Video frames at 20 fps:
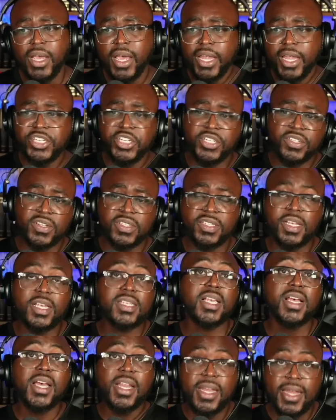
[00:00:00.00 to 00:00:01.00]
And Jesus
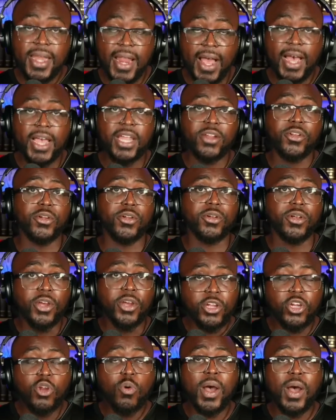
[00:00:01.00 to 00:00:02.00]
says, Neither
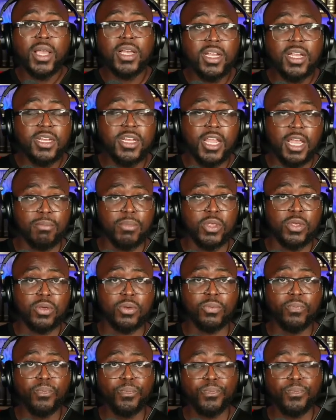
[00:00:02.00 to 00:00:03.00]
do I condemn
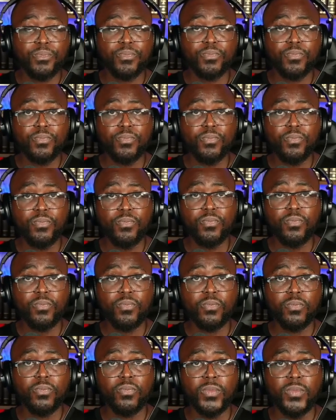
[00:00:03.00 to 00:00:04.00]
you.
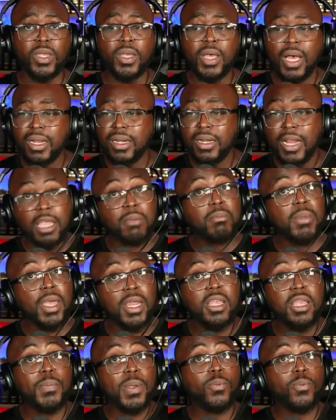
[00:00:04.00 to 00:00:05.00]
Unlike
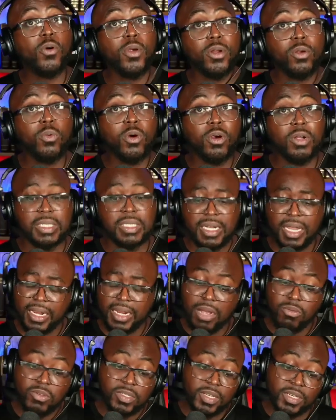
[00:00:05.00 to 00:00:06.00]
many people in the world today, and
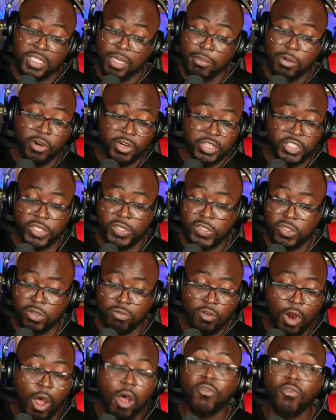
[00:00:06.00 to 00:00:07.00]
I would say some Christians are
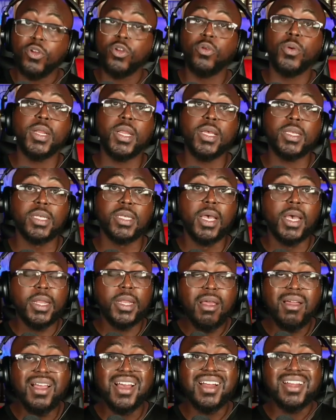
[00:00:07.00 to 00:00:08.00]
wrong for doing this,
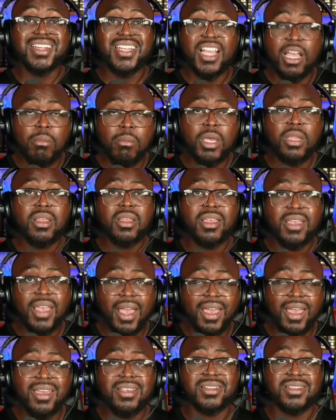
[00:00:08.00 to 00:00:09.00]
they're condemning the
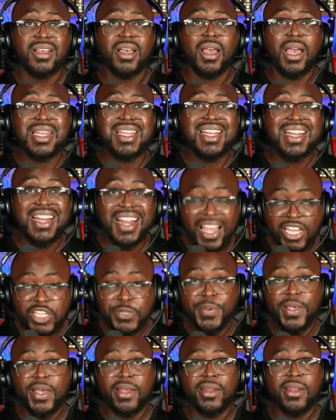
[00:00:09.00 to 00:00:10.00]
gays and the
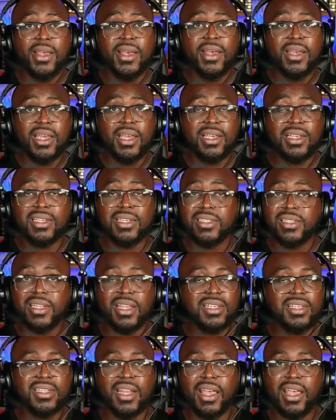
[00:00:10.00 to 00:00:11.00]
lesbian. It's,
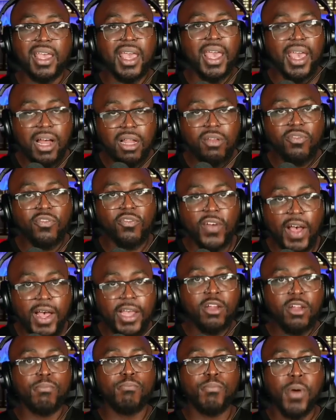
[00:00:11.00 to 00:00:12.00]
it's like
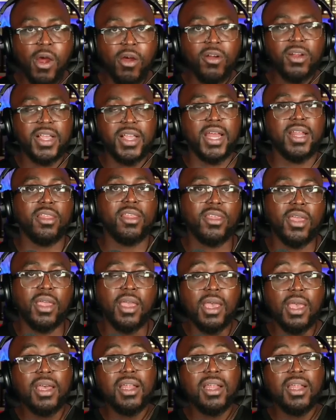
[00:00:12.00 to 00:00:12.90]
hellfire burn kind of thing.